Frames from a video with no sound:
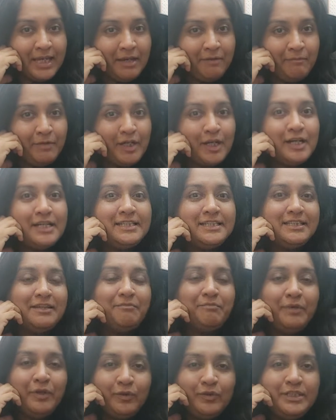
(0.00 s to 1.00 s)
Because the
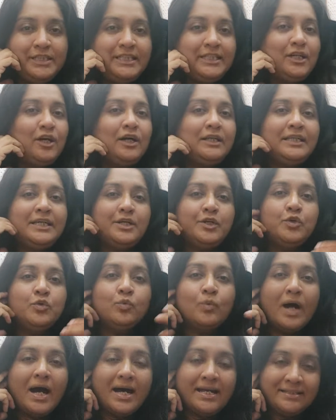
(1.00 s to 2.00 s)
beauty or the
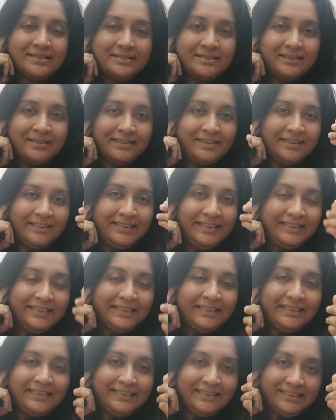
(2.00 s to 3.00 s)
nuance, the
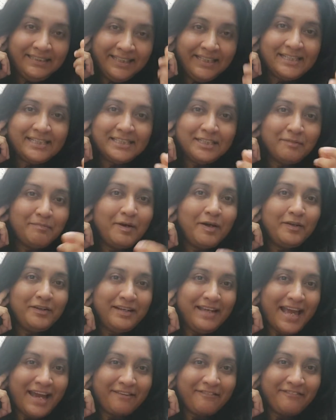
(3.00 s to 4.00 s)
little things about
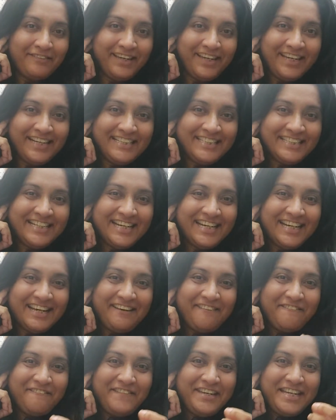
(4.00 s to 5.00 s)
language,
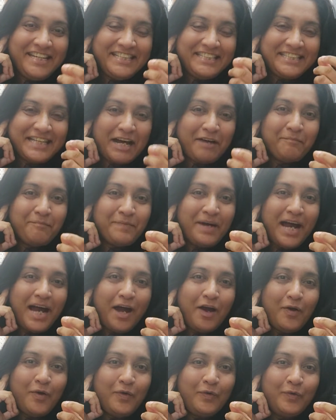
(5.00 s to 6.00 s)
we
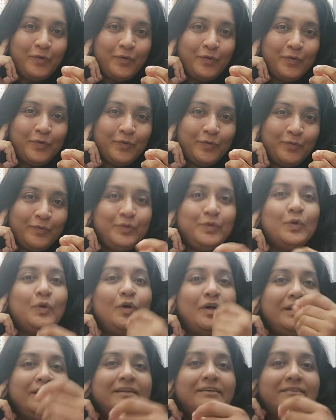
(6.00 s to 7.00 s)
somehow
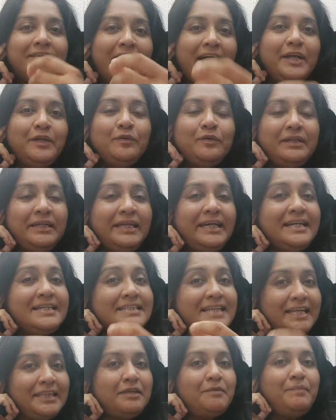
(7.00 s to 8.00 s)
don't try to
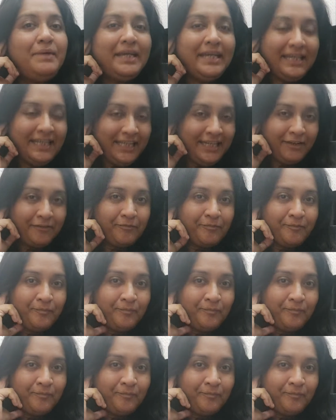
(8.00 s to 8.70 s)
teach at the beginning.